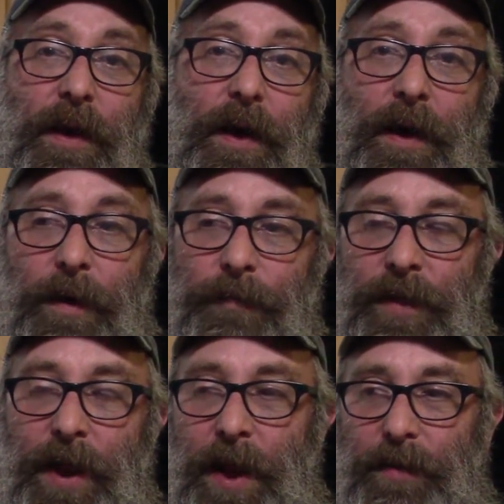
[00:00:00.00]
of
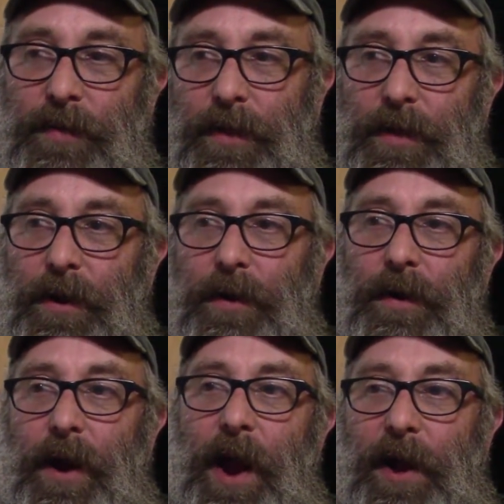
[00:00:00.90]
the eggs that they're
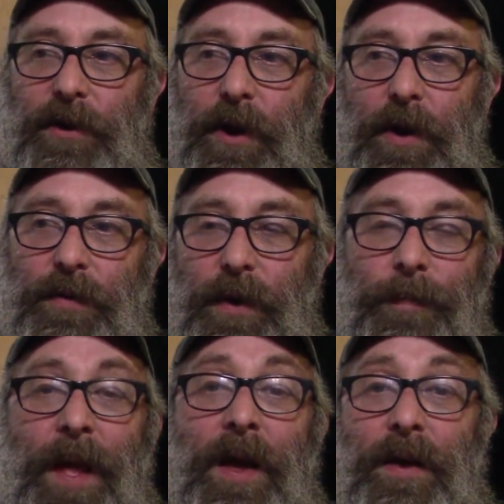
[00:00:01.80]
hatching also.
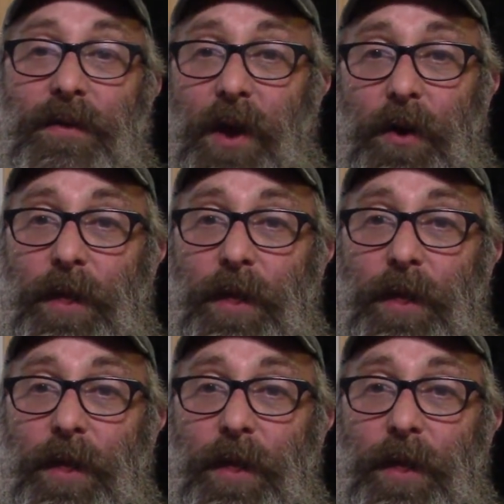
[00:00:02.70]
So